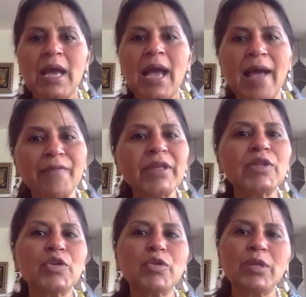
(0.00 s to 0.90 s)
Having
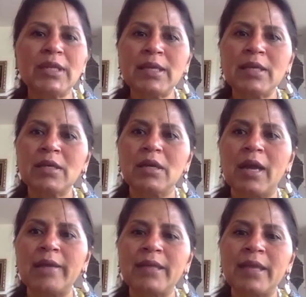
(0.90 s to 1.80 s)
the unique,
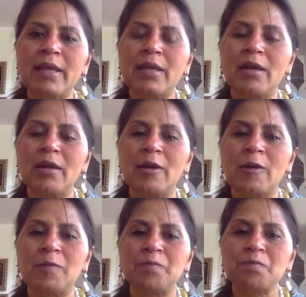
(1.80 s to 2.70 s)
I think,
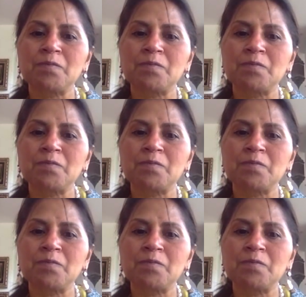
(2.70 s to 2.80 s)
um,